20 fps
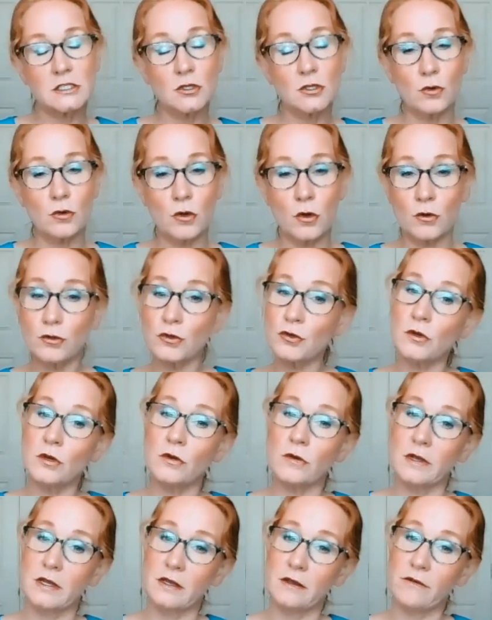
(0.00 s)
So go through
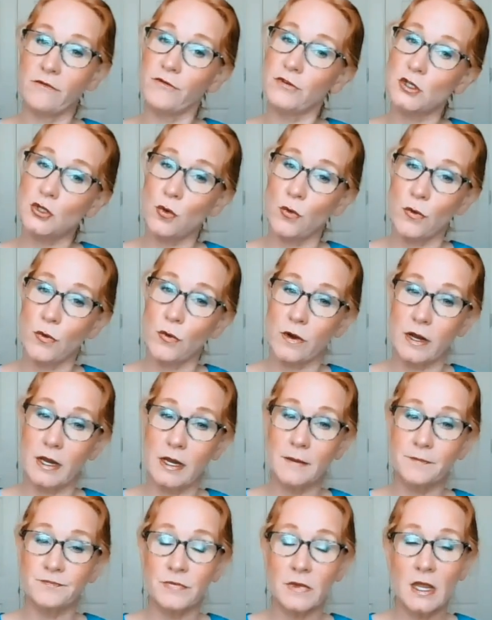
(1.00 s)
your
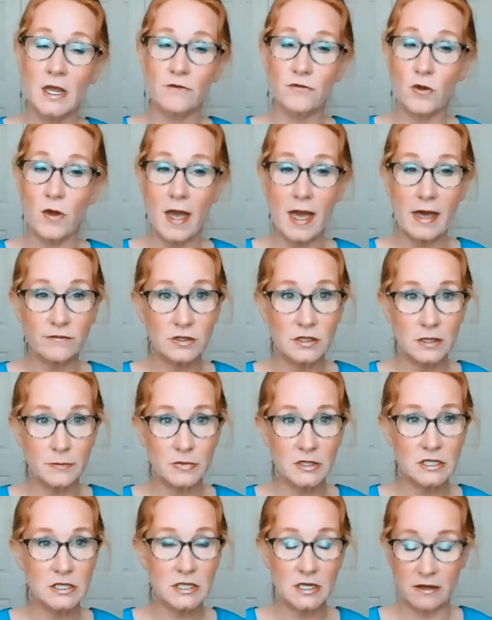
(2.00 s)
inventory. If you have a
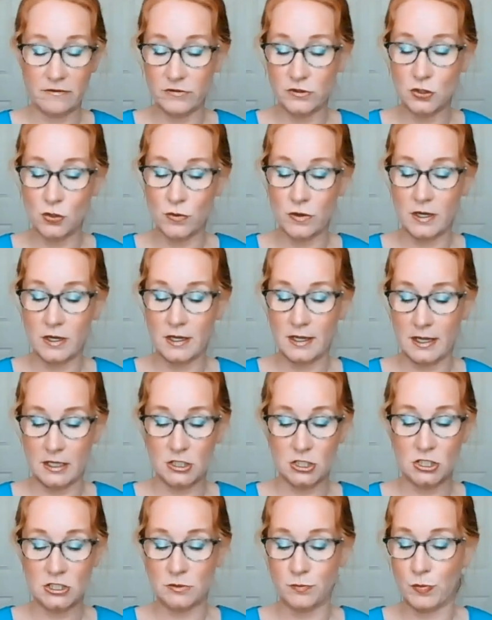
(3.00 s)
limited inventory,
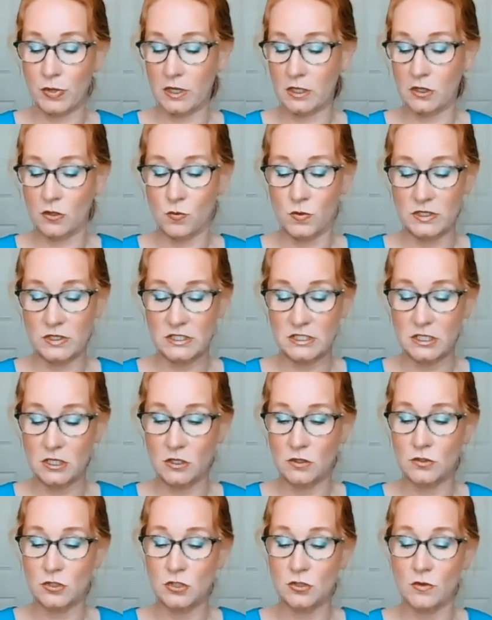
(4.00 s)
again, just pick the ones
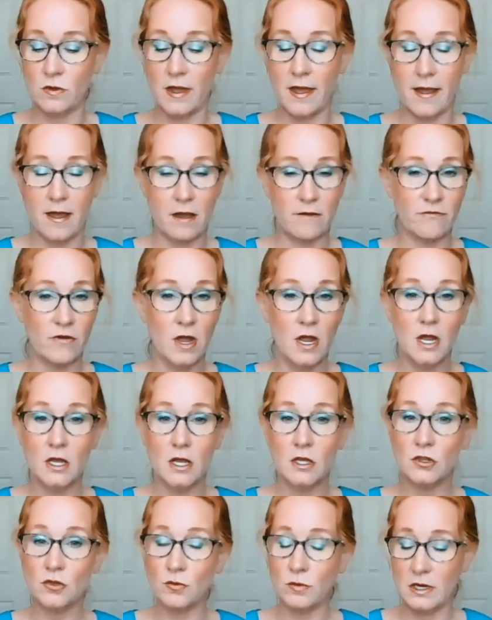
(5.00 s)
that you do have
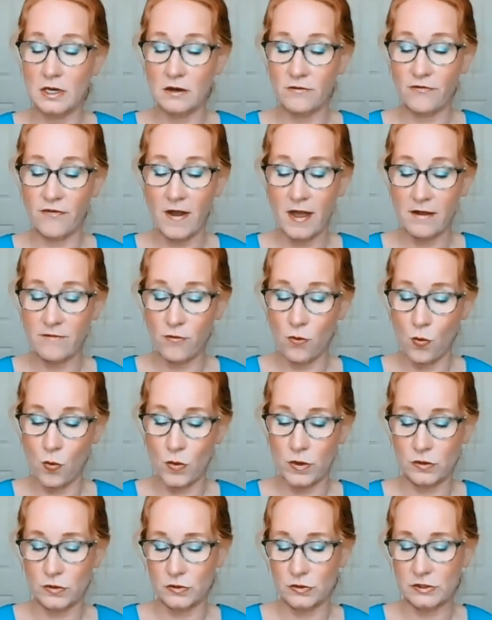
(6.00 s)
three to five
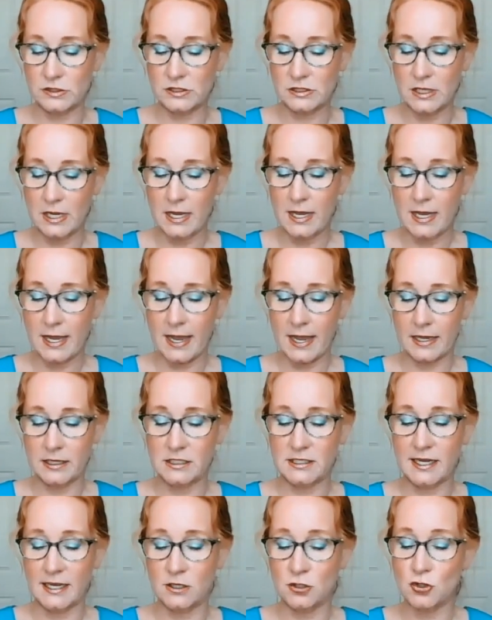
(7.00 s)
oils,
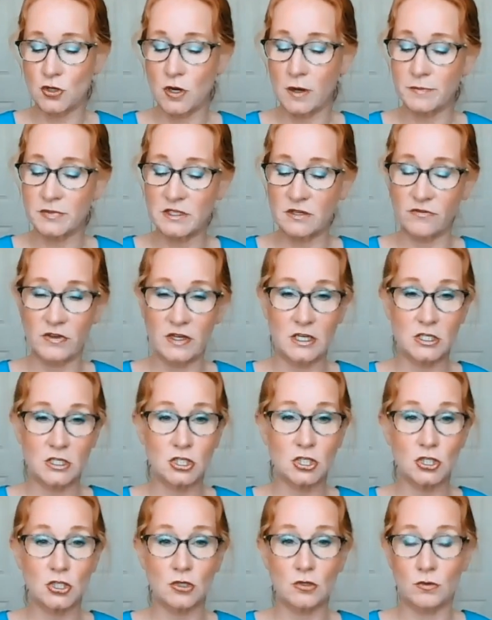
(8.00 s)
add 10 drops of
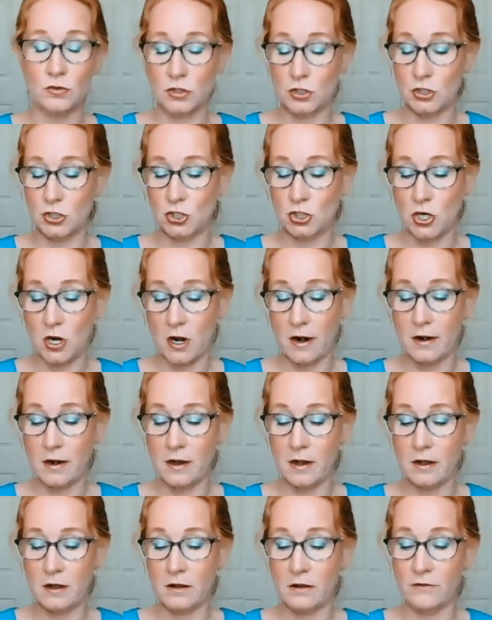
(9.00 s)
each to a
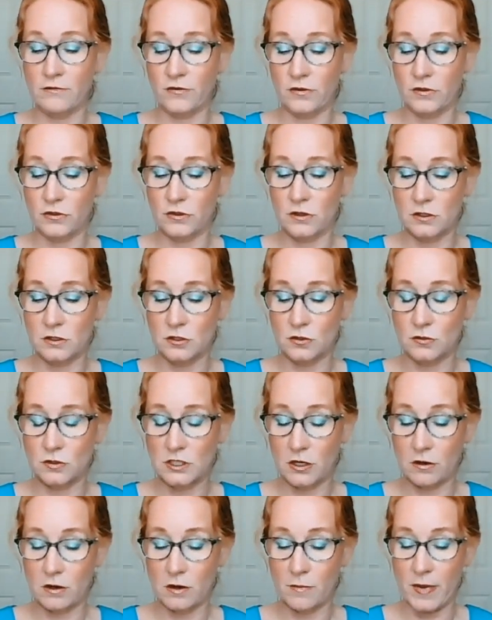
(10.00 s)
jar of the
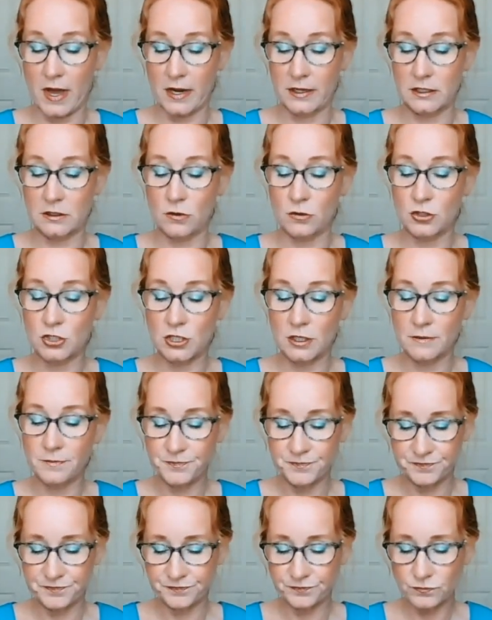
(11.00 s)
doTERRA body lotion.